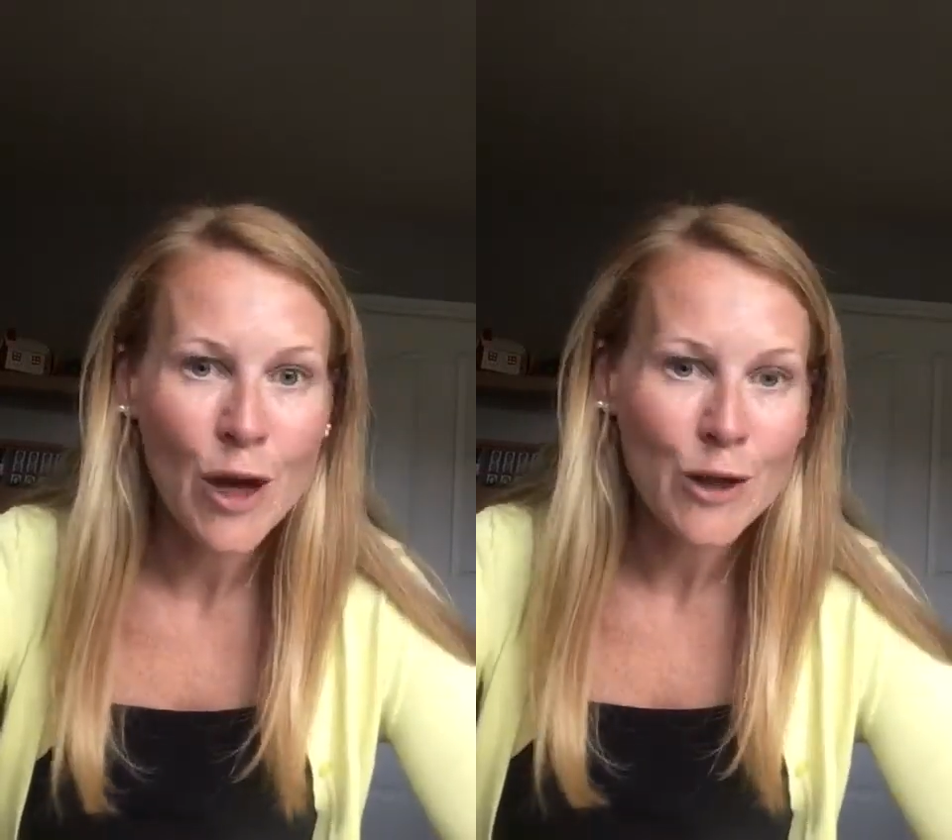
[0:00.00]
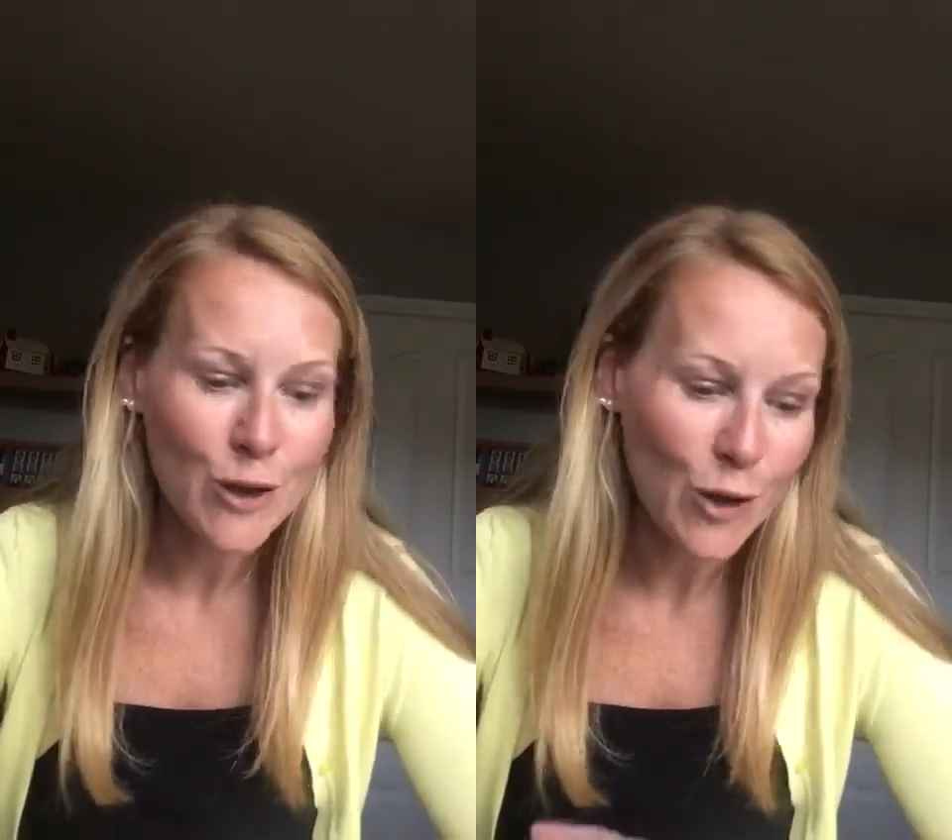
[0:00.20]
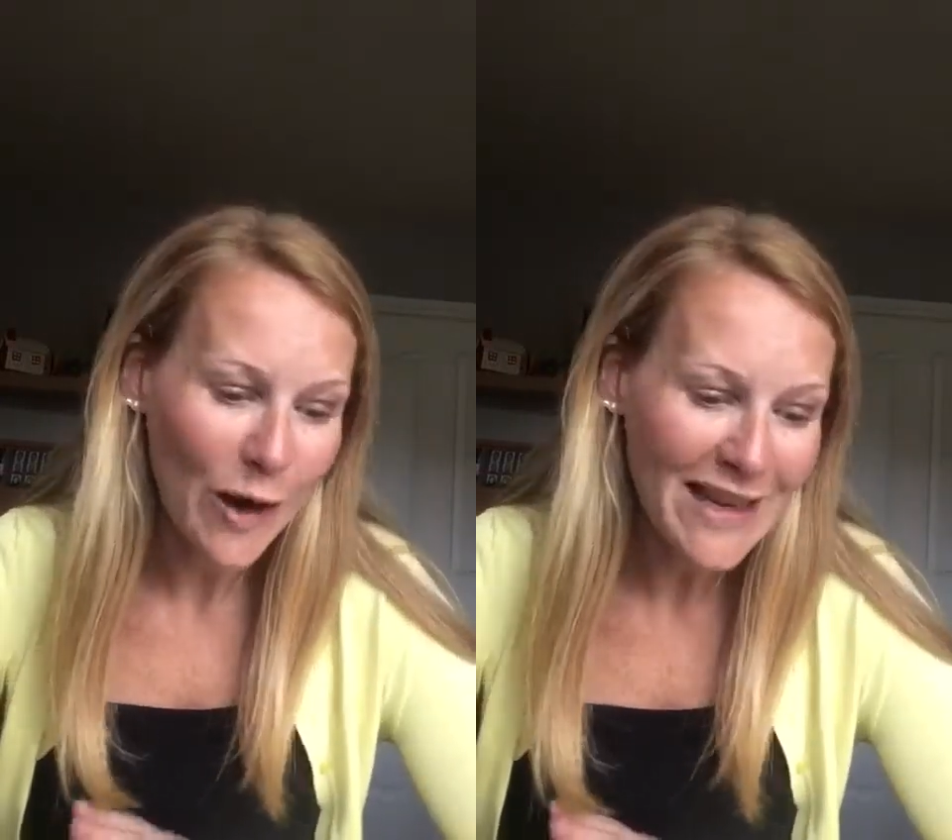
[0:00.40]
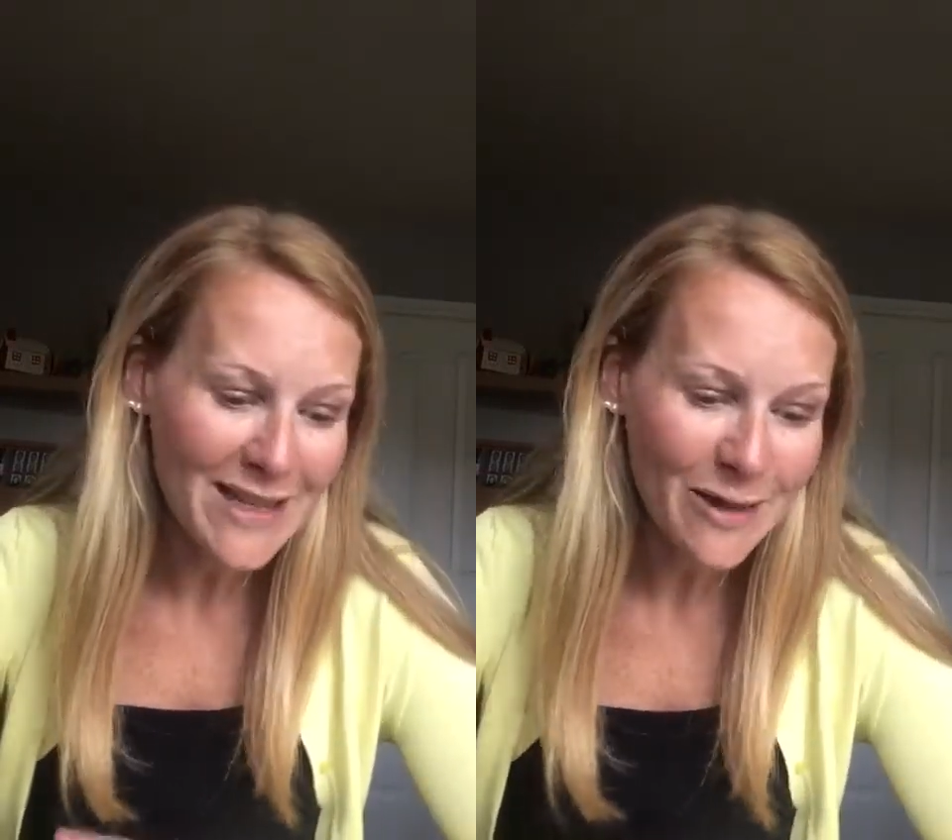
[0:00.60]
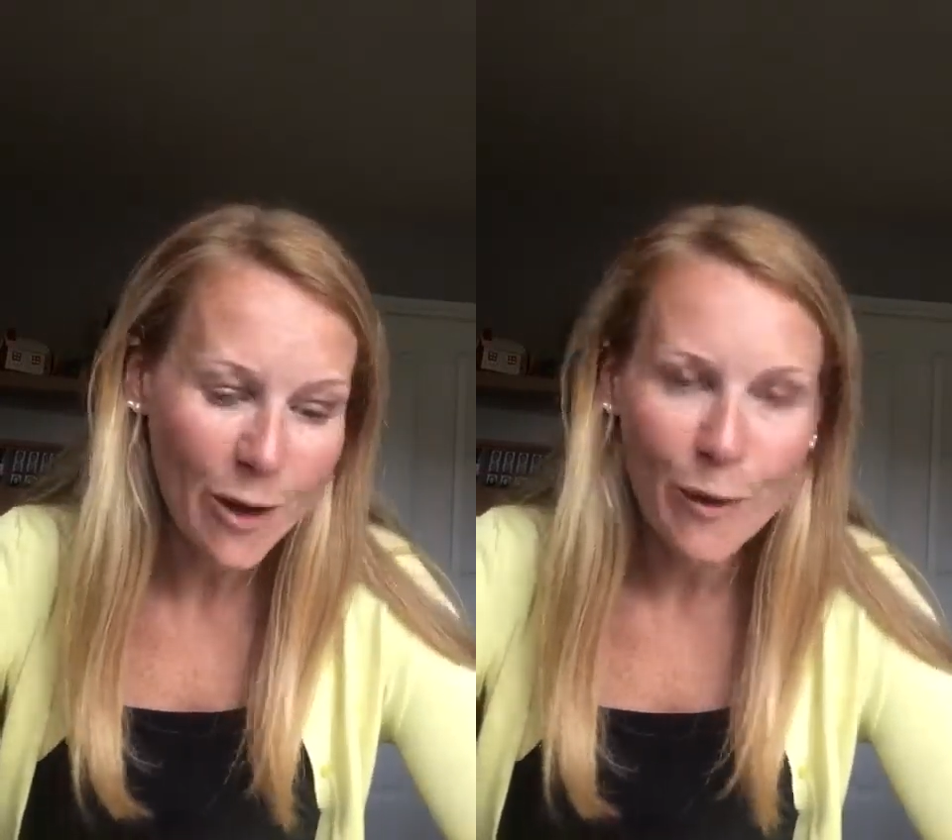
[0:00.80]
So
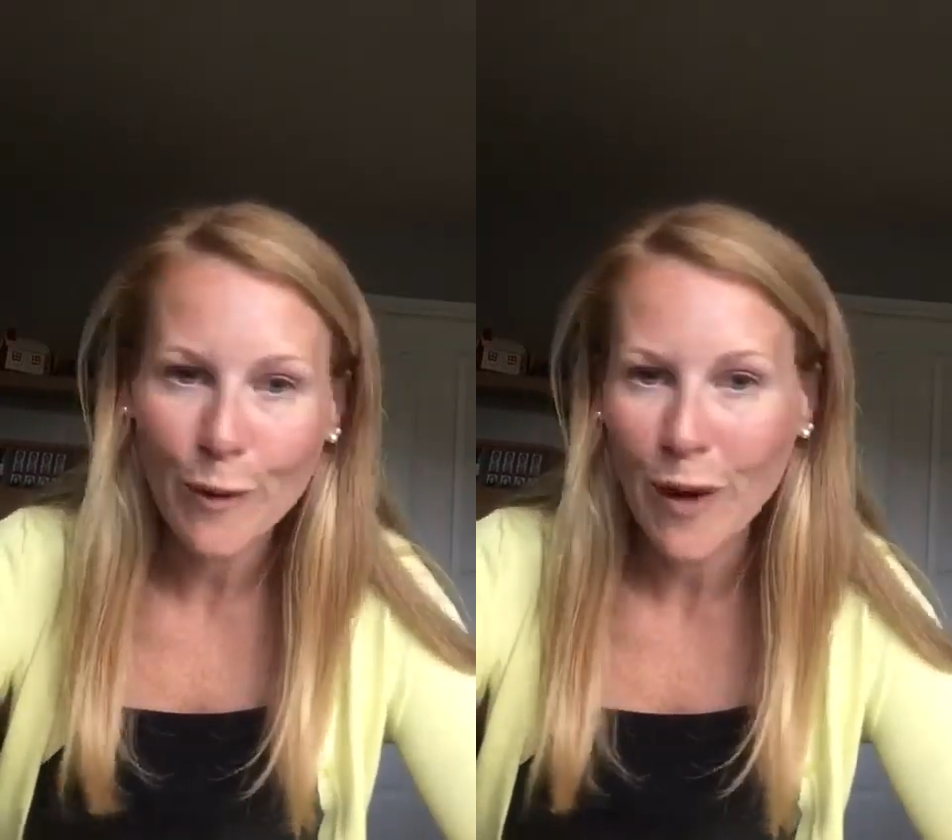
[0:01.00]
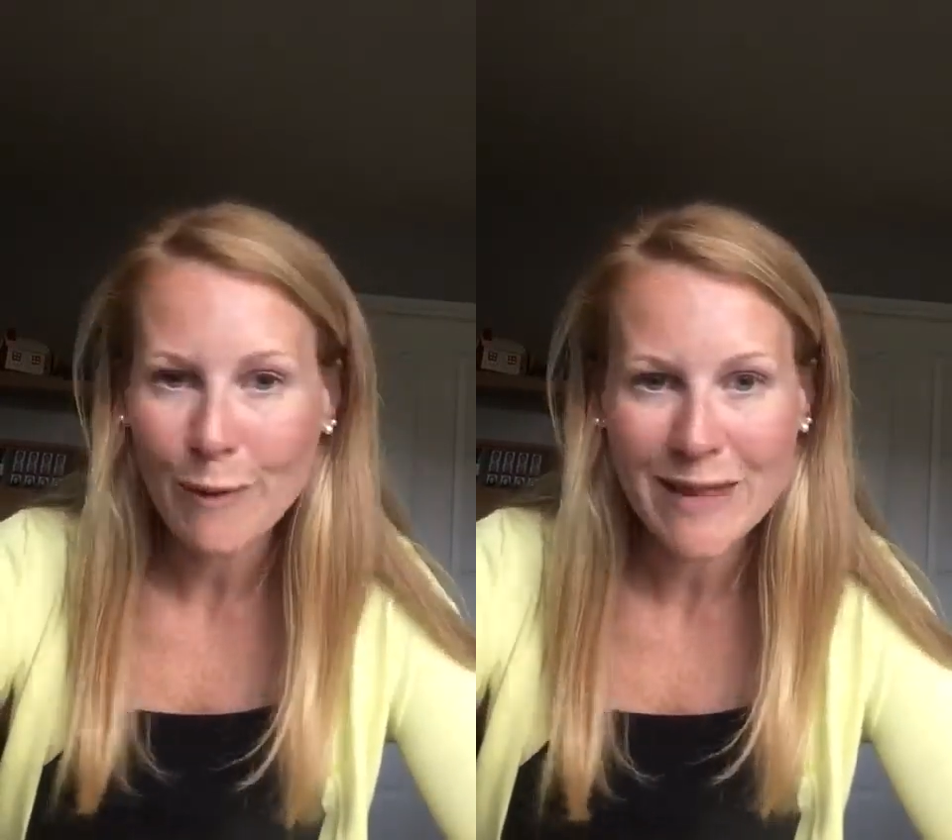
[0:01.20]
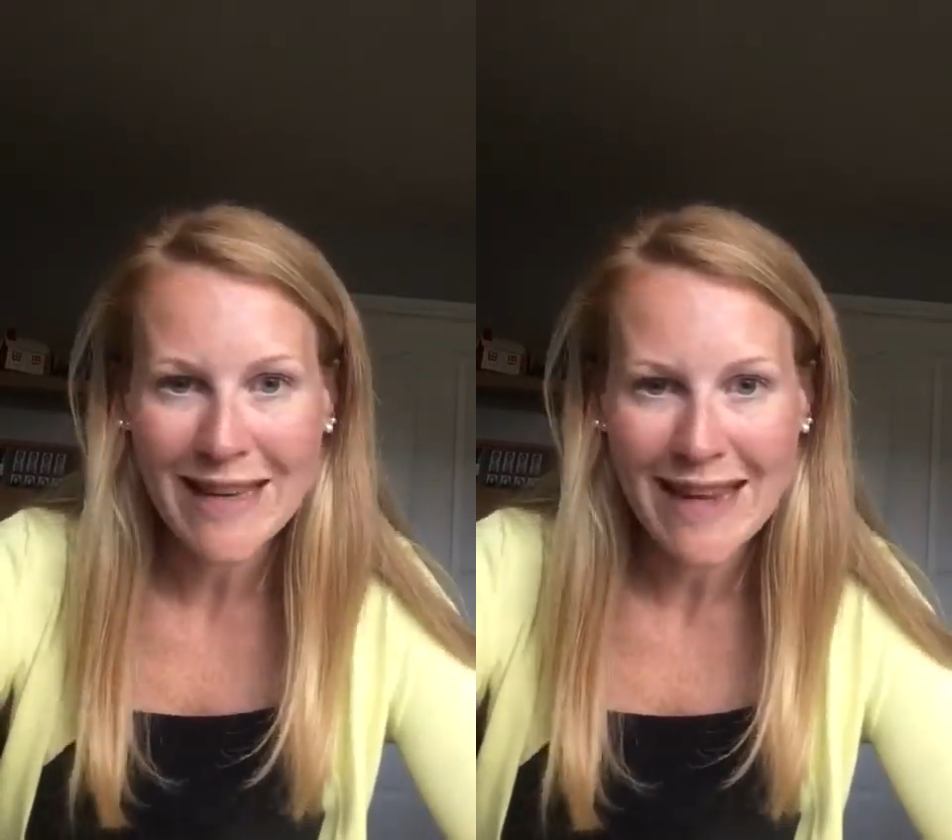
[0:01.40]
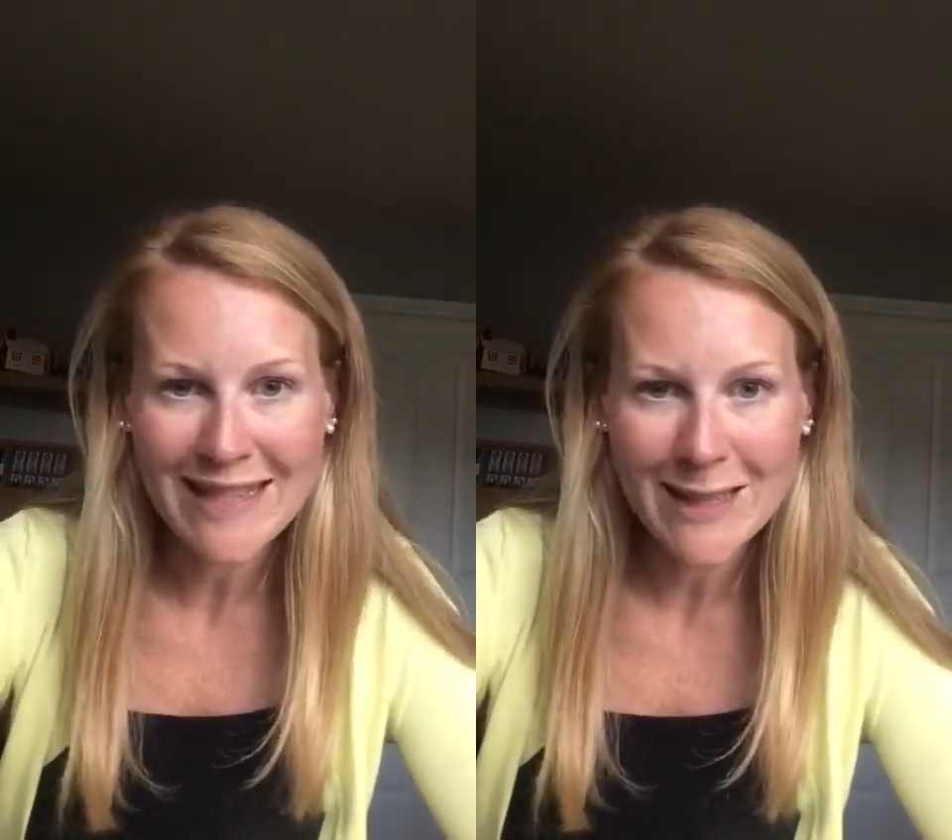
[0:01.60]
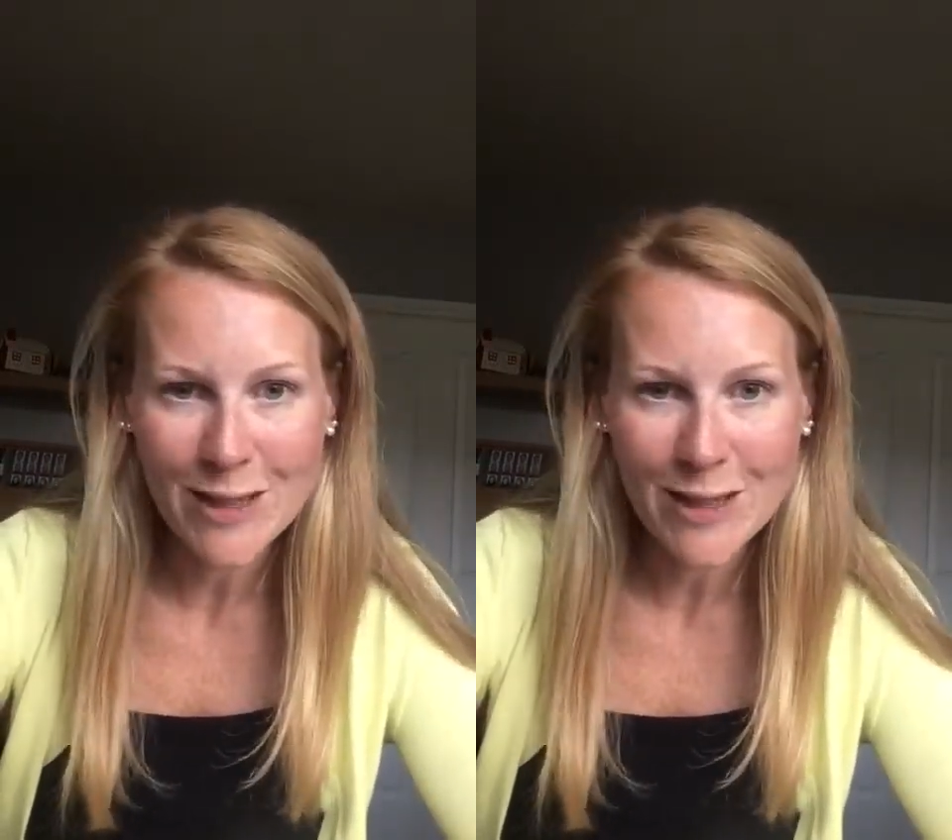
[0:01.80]
question number 1 was nice and